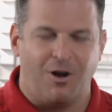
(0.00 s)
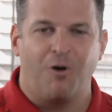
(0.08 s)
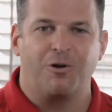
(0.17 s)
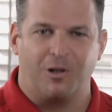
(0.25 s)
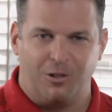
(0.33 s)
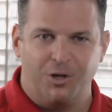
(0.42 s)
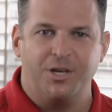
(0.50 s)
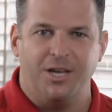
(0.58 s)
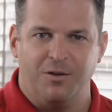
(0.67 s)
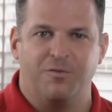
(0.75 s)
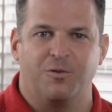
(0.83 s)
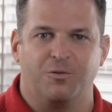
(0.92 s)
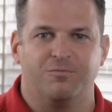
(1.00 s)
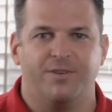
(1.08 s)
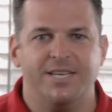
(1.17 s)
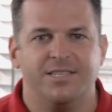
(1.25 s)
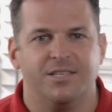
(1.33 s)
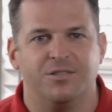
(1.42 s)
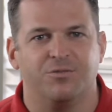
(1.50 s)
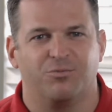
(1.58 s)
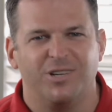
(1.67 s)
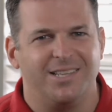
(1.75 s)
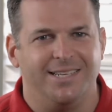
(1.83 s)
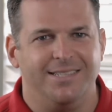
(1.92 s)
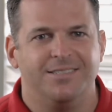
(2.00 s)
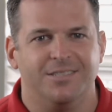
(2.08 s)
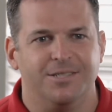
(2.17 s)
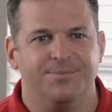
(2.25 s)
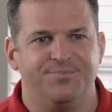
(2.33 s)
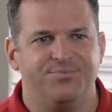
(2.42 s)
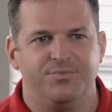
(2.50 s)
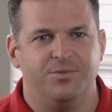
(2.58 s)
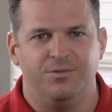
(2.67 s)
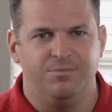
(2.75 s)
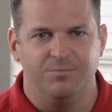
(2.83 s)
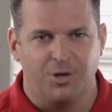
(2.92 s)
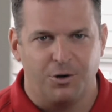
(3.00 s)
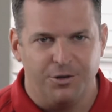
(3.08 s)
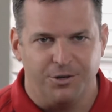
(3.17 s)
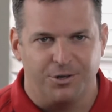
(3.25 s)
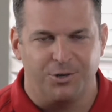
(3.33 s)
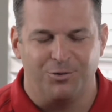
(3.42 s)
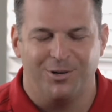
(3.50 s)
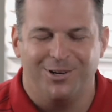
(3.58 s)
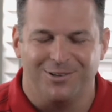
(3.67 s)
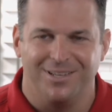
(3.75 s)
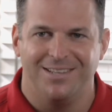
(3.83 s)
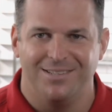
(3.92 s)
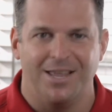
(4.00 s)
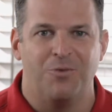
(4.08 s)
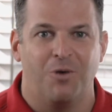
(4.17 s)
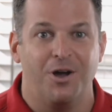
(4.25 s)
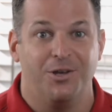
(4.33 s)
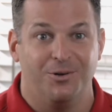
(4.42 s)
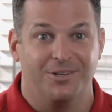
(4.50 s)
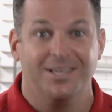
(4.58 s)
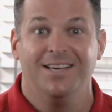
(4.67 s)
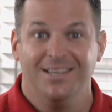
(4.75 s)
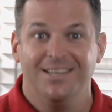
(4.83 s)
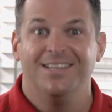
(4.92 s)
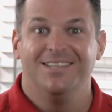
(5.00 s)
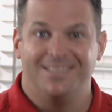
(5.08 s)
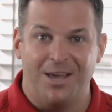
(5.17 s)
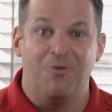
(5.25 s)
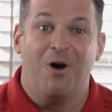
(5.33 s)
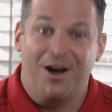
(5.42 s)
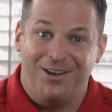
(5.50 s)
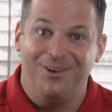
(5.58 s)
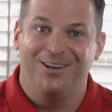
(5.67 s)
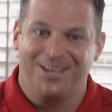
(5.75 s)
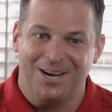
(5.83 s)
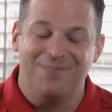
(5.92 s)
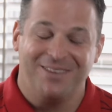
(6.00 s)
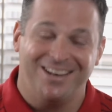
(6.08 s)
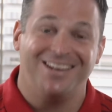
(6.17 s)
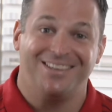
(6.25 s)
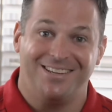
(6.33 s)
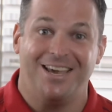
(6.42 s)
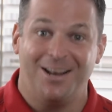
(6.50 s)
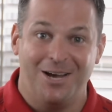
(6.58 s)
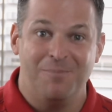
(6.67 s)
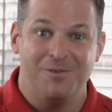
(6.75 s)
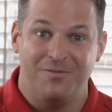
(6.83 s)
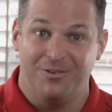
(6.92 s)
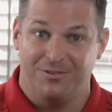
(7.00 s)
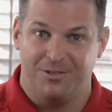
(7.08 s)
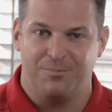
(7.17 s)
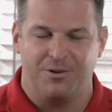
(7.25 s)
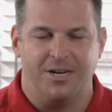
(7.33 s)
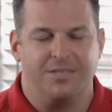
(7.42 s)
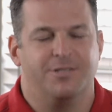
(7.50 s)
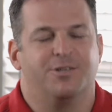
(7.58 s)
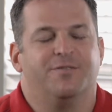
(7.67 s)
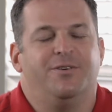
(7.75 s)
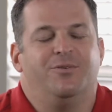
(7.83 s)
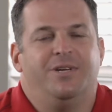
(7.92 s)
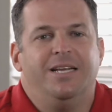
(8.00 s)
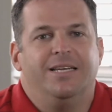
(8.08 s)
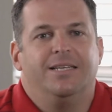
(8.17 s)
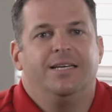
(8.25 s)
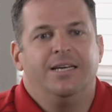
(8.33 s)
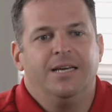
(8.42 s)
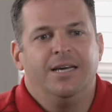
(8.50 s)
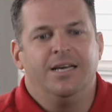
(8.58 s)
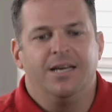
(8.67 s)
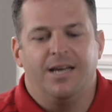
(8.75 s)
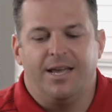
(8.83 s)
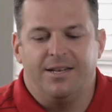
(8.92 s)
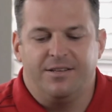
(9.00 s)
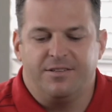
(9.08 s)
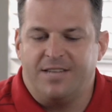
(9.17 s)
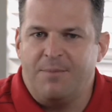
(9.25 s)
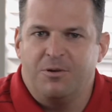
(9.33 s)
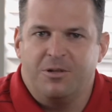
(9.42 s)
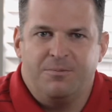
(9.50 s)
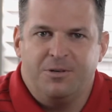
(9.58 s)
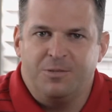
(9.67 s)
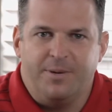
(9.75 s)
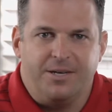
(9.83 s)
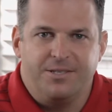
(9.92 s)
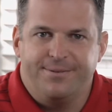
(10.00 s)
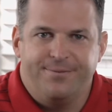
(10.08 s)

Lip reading: aren't looking for reasons really to hurt your career. They want you to come in and get help if you're depressed or if you need it. And same with a MIL spouse.